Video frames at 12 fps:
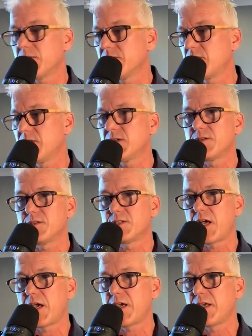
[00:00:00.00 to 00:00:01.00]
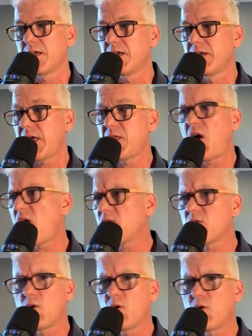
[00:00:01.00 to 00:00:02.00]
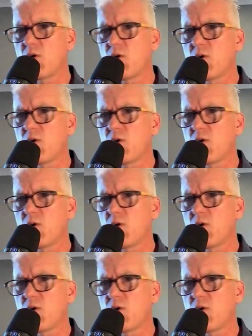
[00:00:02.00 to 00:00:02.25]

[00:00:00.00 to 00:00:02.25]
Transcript: We were good at saying, and there were whole courses